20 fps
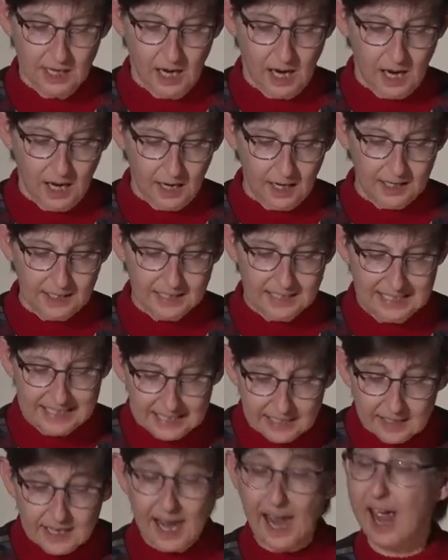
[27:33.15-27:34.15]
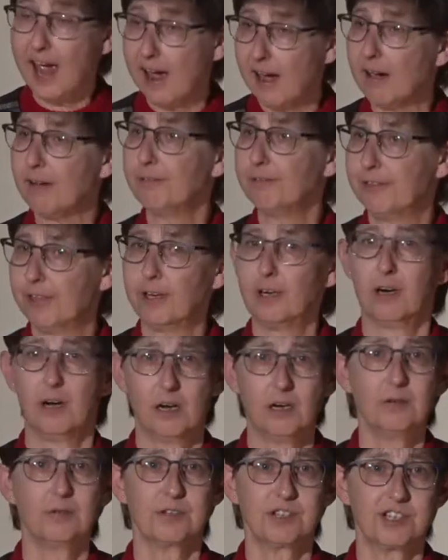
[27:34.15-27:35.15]
uh, did have their
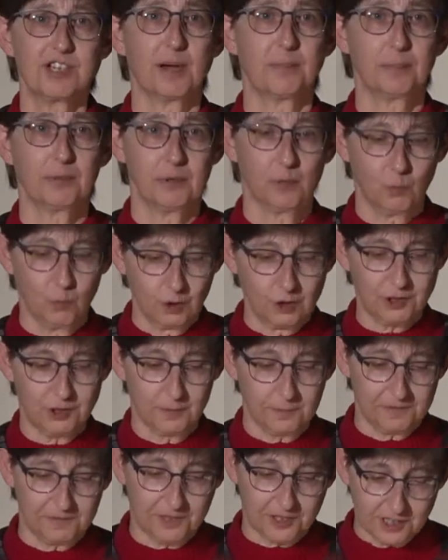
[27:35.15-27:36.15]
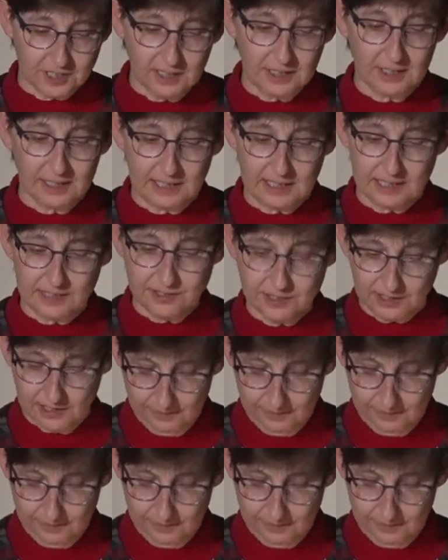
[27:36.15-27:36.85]
own separate worship facilities